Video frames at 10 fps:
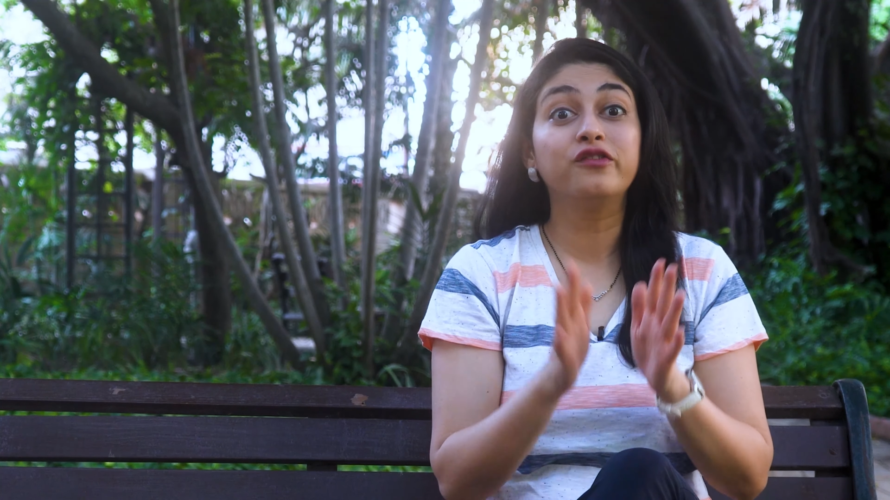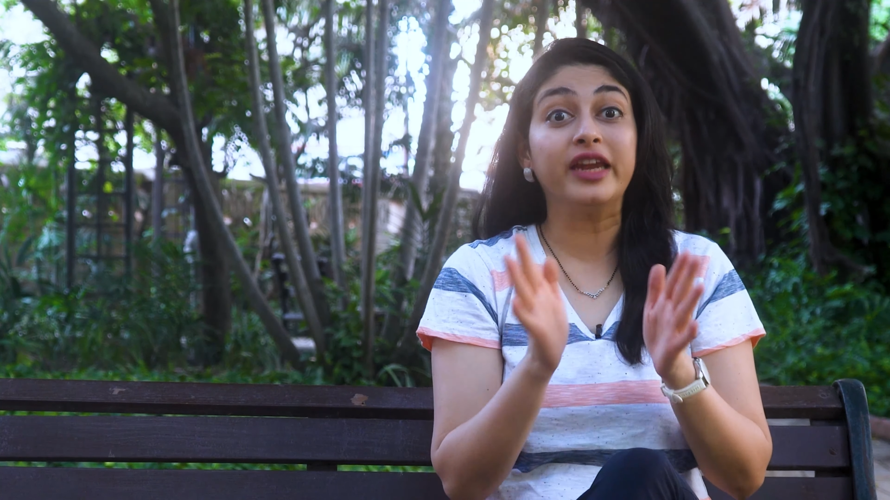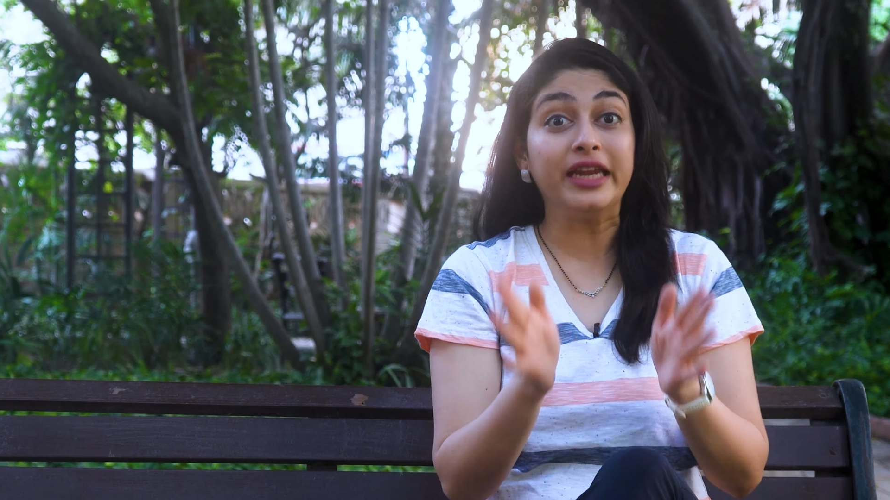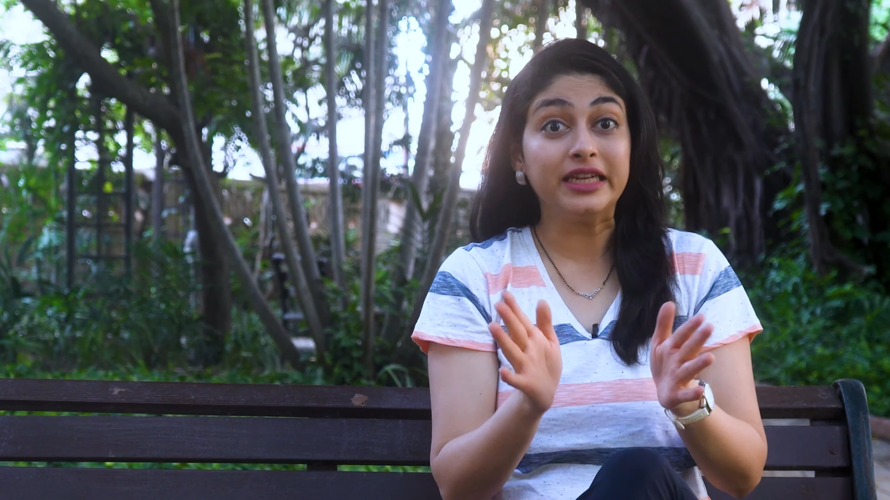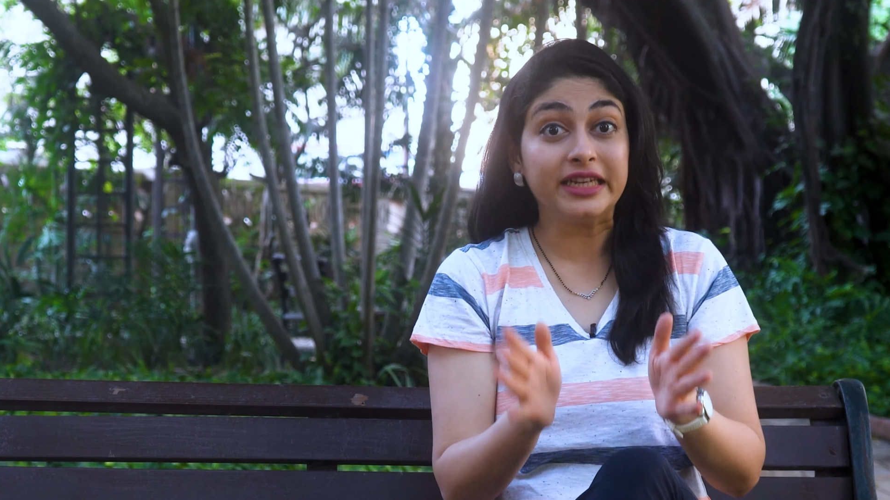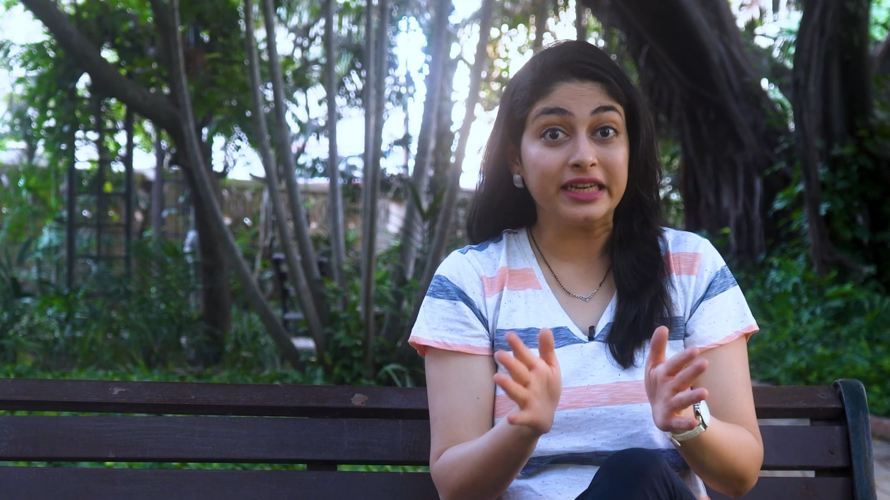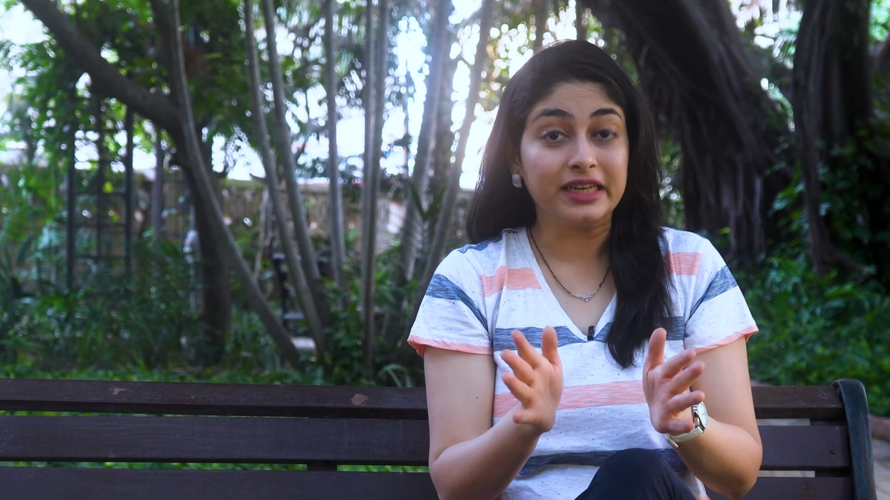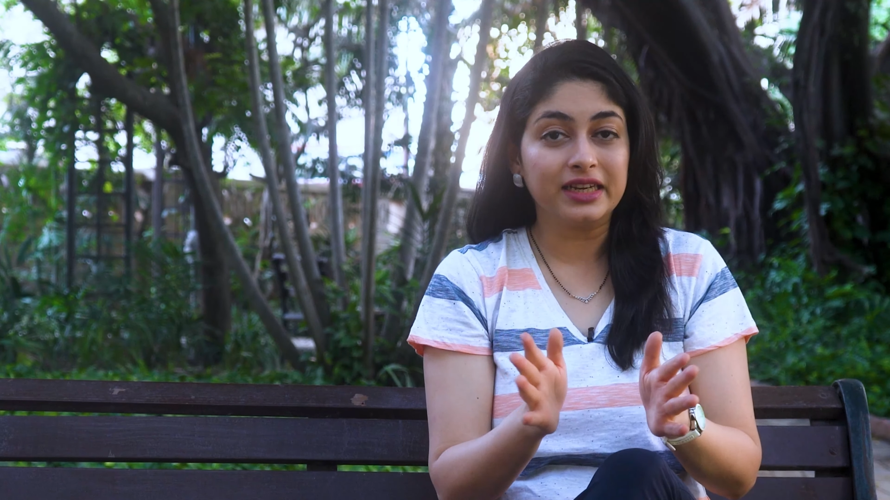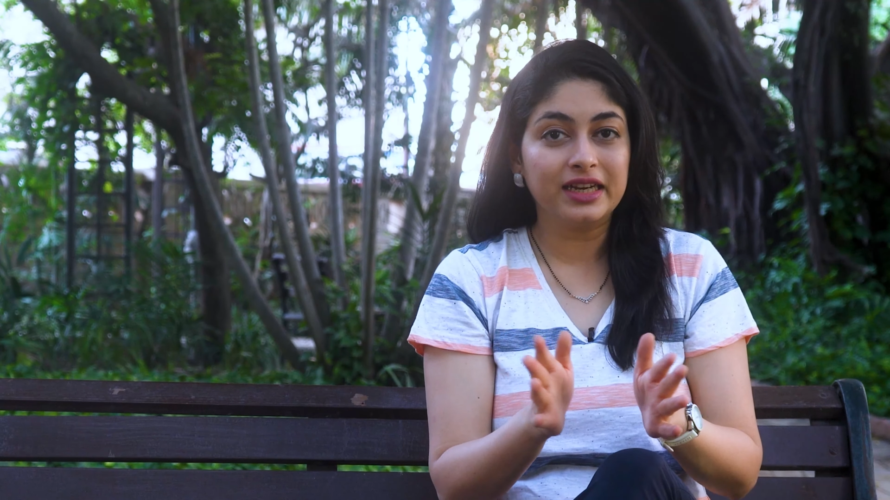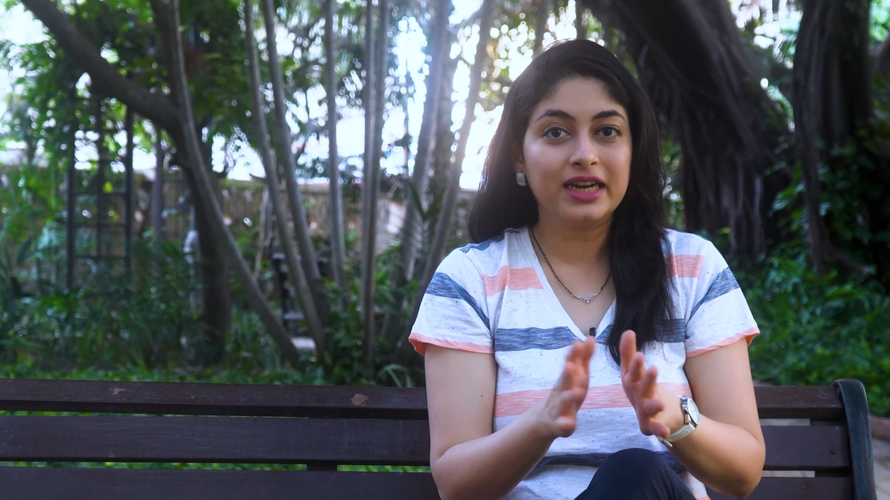
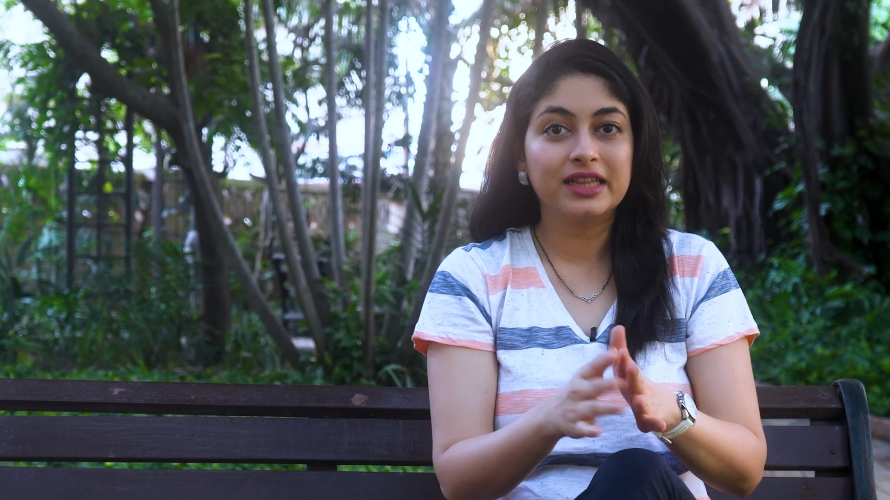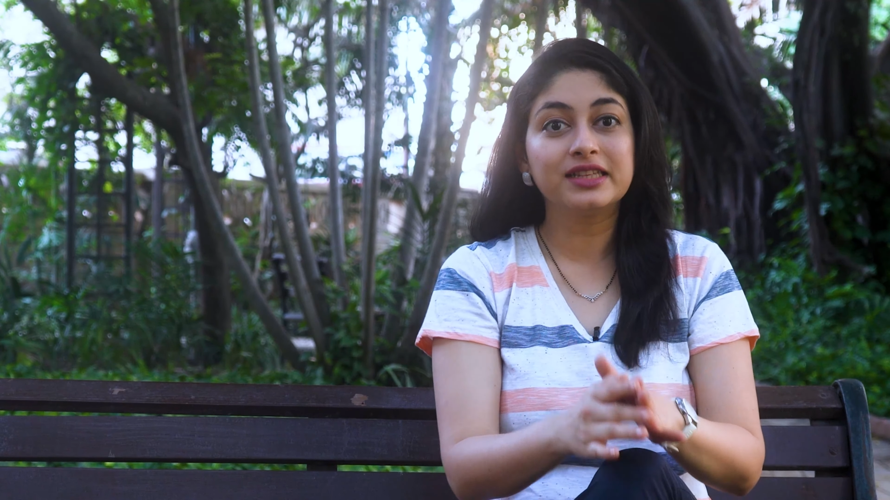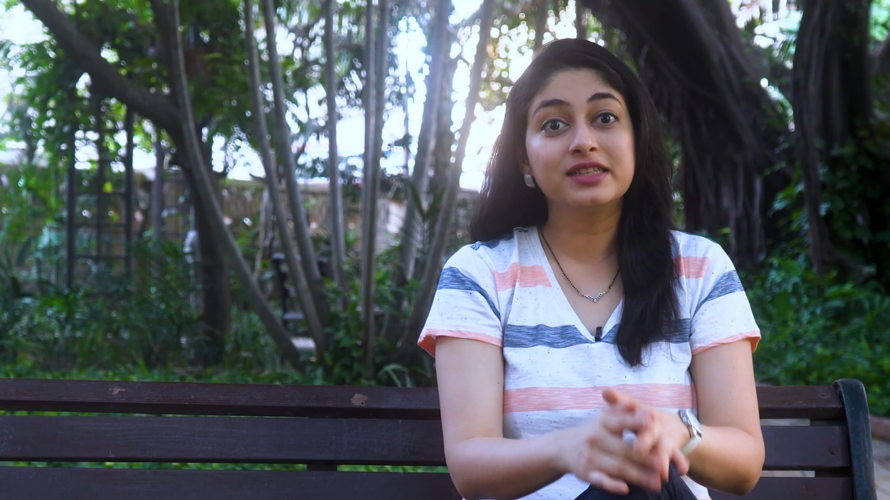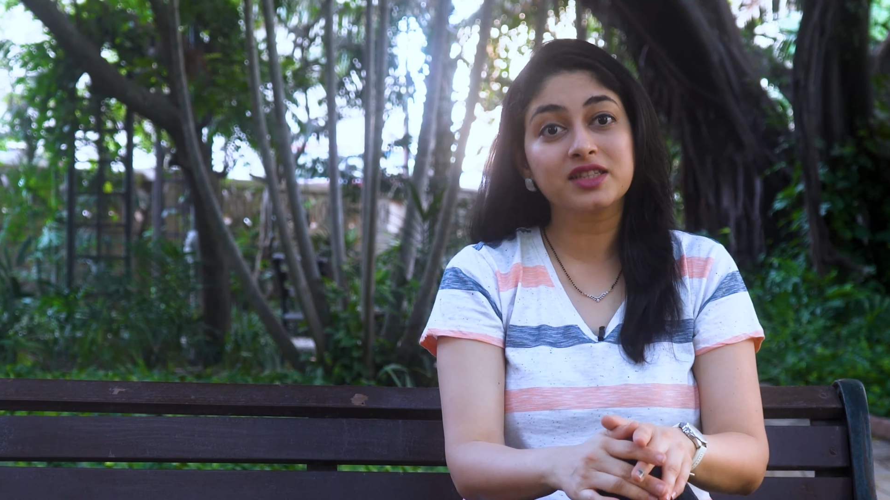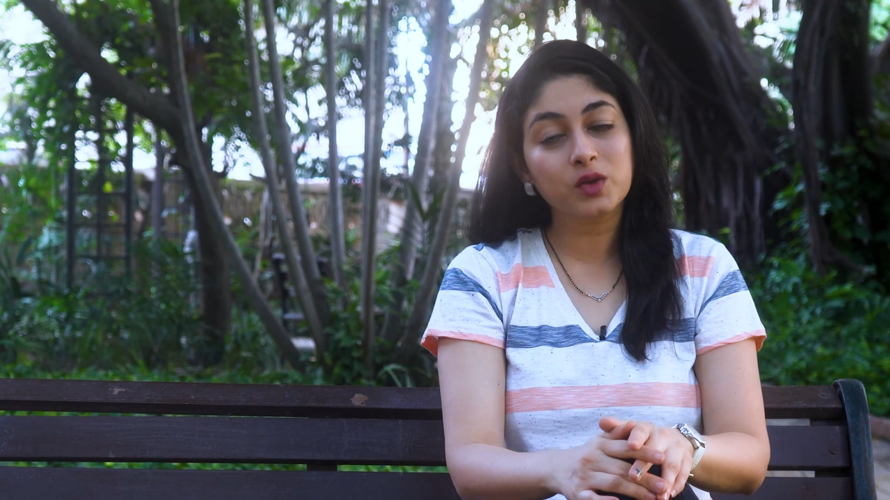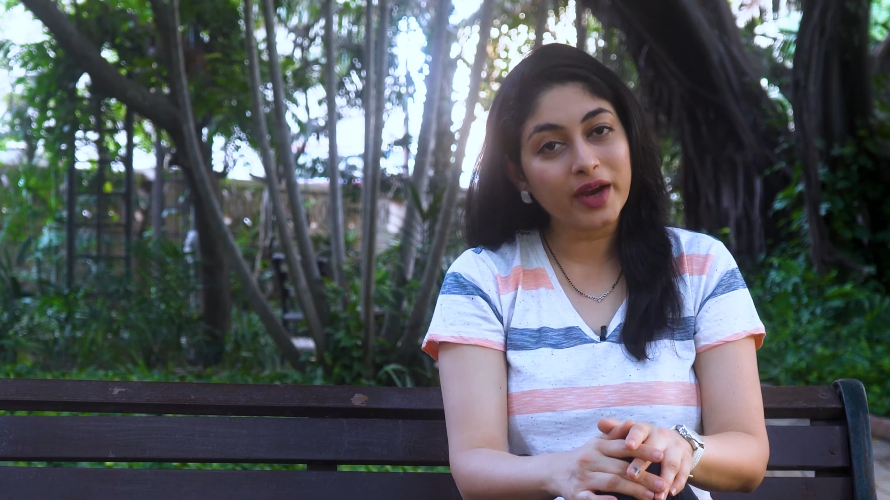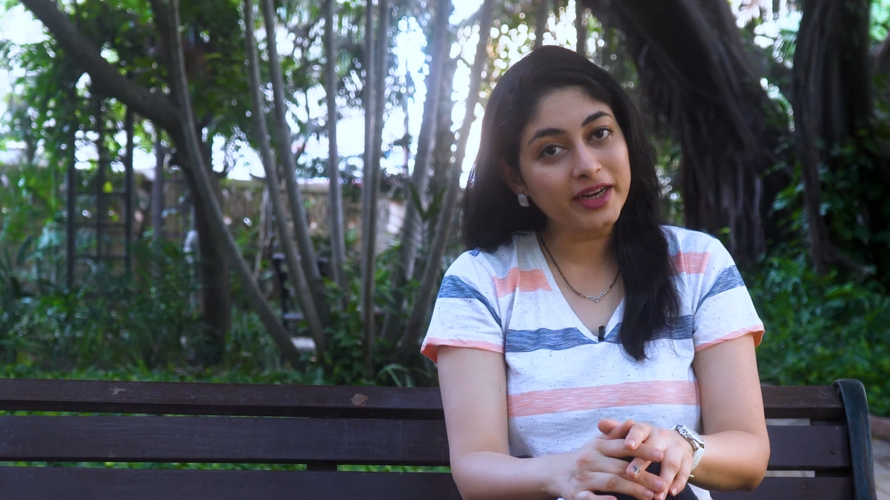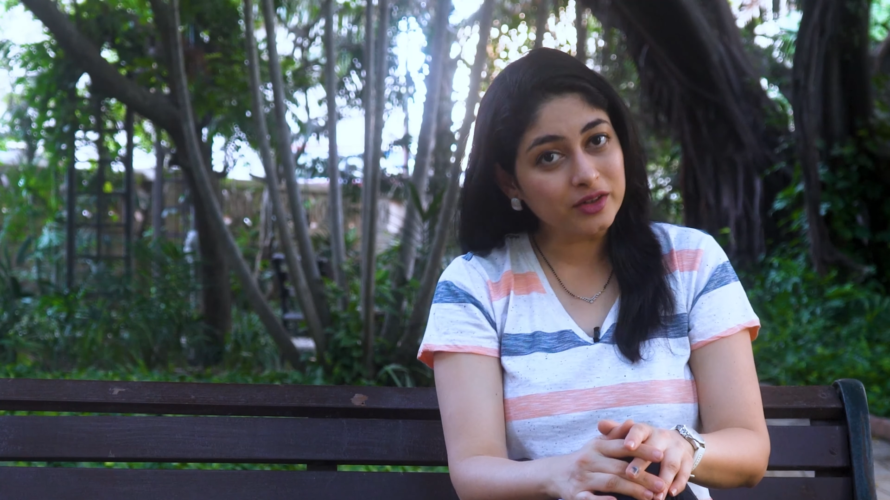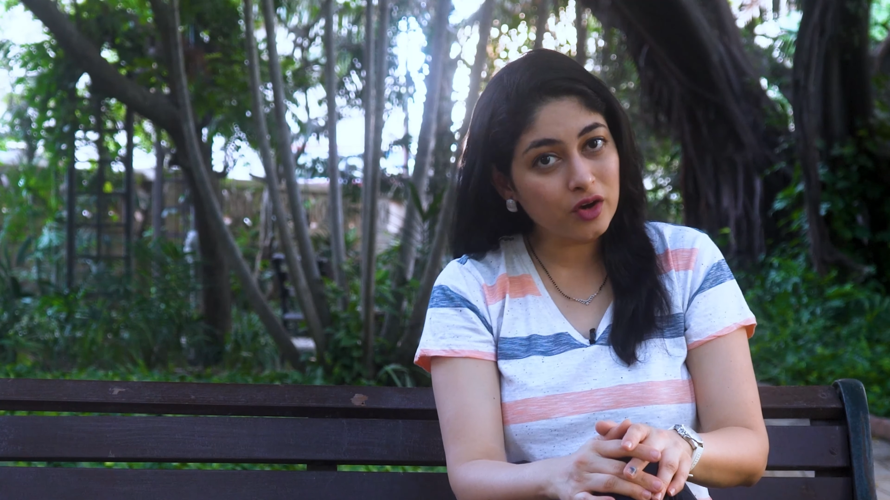fainting. This is quite